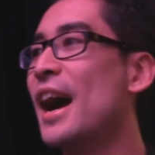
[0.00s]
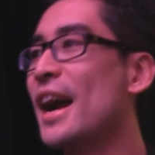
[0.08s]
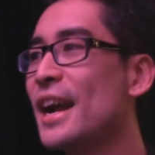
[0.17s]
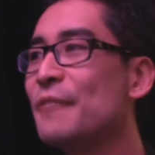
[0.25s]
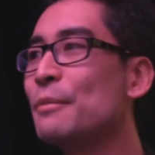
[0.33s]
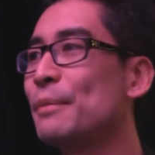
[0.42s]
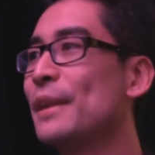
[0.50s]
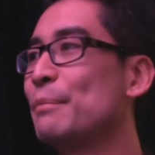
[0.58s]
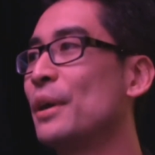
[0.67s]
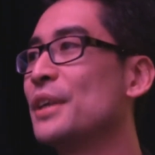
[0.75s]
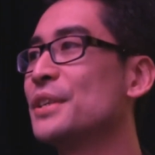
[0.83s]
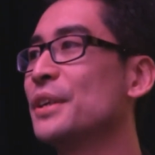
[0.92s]
I have a pretty
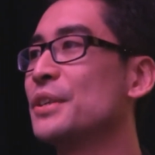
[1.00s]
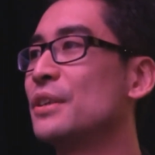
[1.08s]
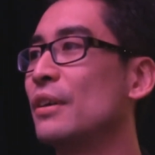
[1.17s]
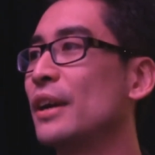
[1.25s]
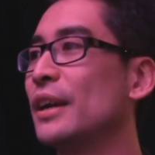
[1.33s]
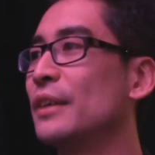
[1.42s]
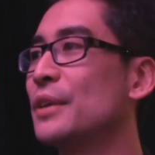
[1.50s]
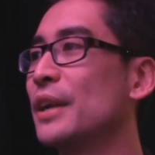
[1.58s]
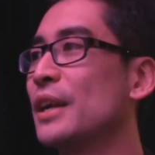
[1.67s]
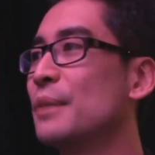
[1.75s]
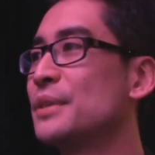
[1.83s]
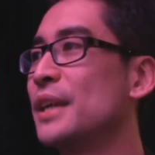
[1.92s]
personal story when
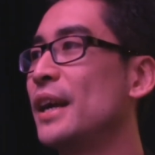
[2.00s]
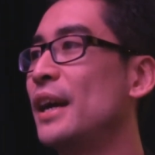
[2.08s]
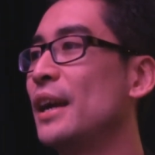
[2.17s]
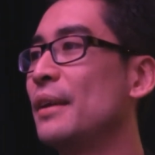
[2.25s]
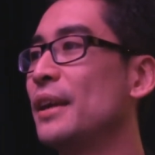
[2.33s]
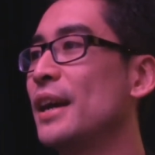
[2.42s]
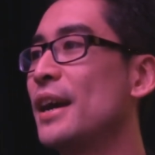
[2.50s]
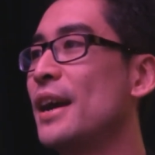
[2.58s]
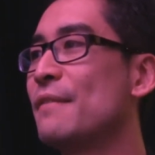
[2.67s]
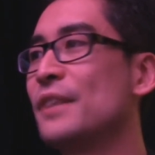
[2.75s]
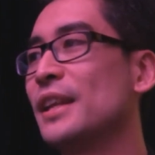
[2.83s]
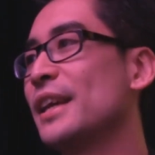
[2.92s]
it comes to Harry.
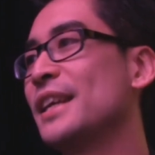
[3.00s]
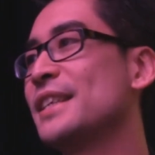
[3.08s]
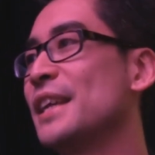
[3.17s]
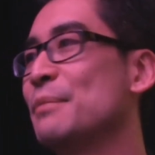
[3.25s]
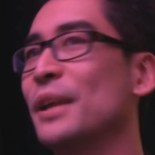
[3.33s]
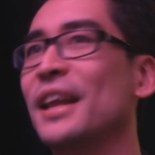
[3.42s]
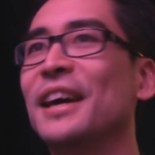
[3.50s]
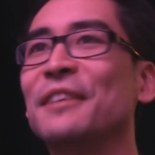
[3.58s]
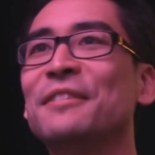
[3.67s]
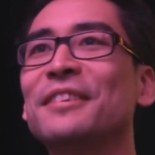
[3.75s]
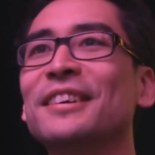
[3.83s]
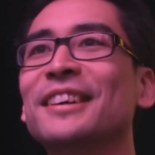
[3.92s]
I feel like he saved my life.